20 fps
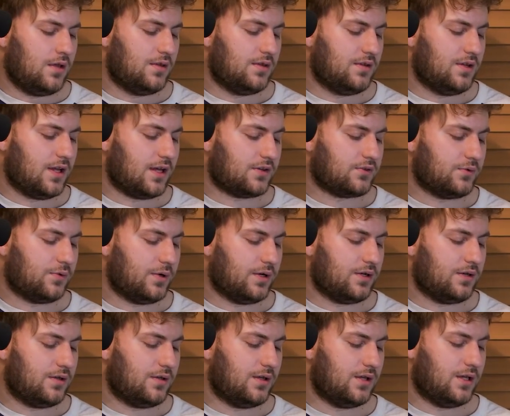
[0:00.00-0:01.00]
the next
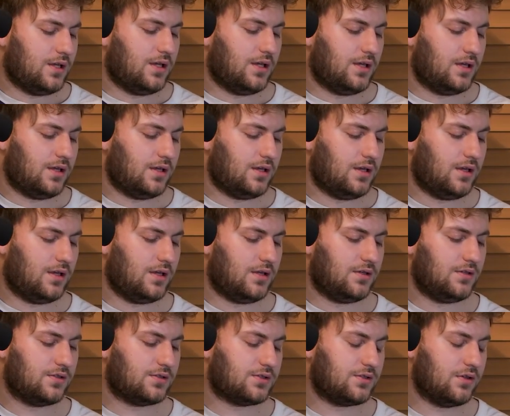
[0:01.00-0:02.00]
one,
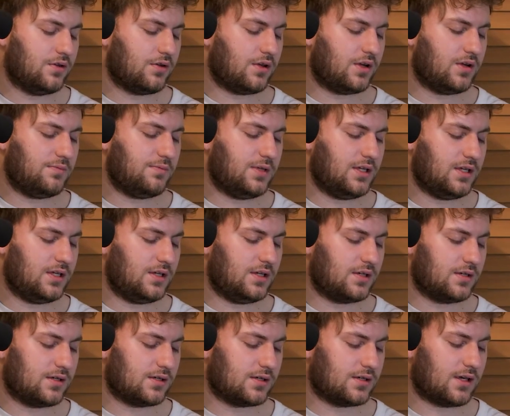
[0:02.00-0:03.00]
you're still going to
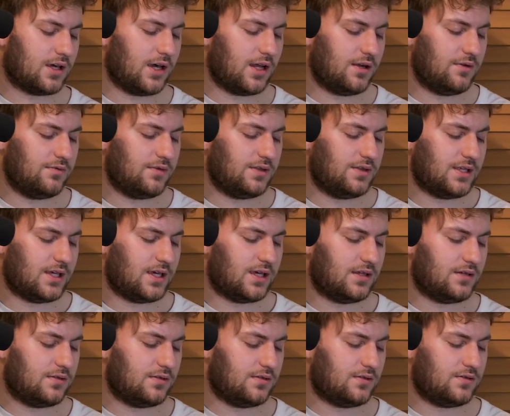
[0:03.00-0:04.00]
be kind of in
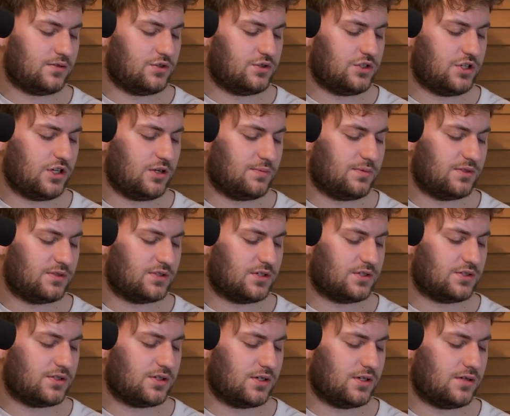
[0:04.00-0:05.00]
that G
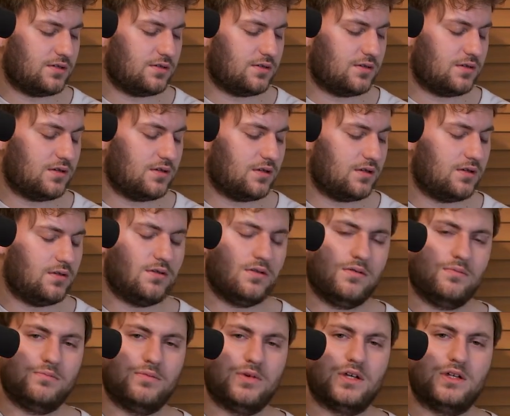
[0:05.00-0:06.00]
position,
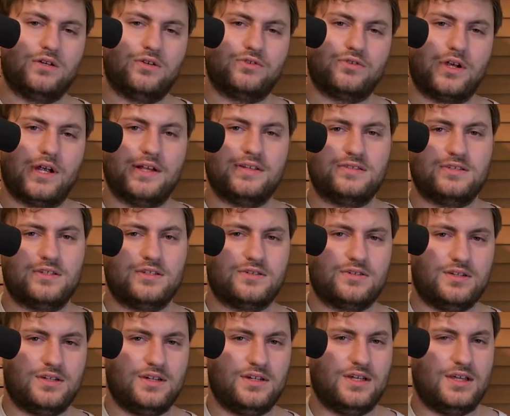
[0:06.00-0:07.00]
but you're
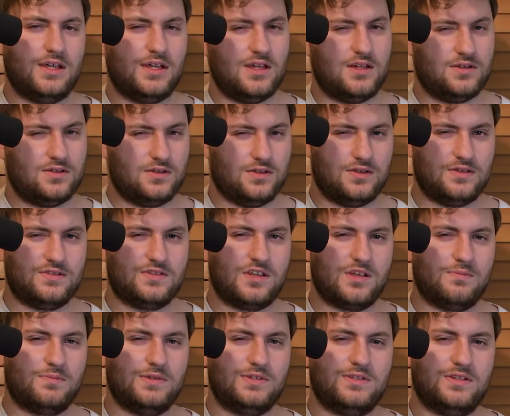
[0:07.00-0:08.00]
transitioning into the
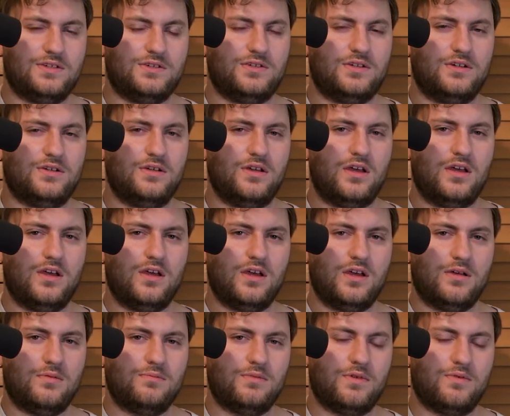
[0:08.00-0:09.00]
C position
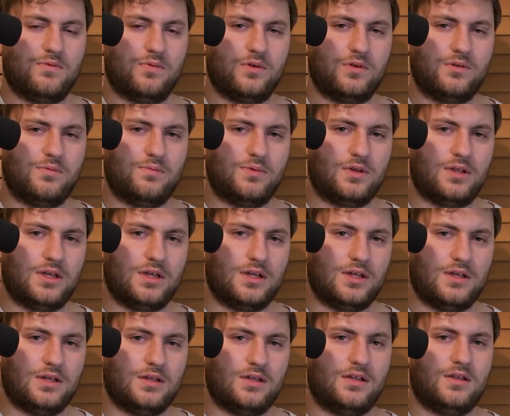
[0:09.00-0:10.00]
before you
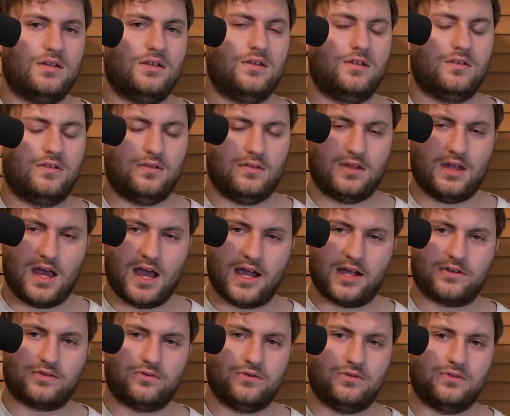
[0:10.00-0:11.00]
play the
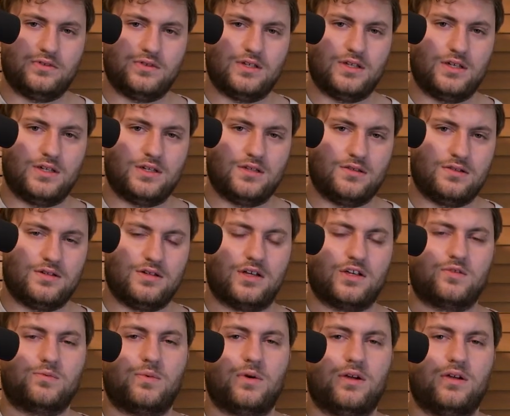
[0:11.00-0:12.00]
actual C in the
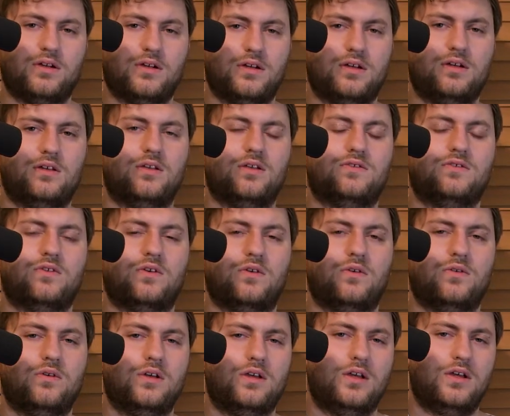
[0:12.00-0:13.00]
next part.
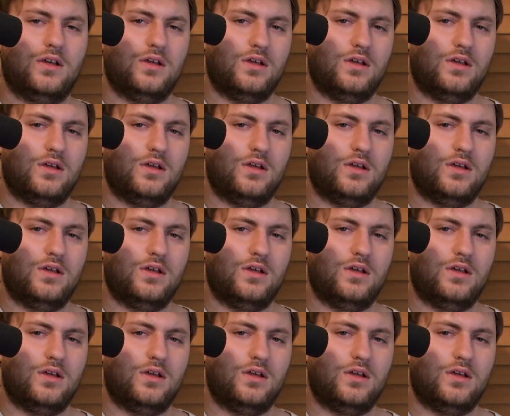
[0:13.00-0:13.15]
So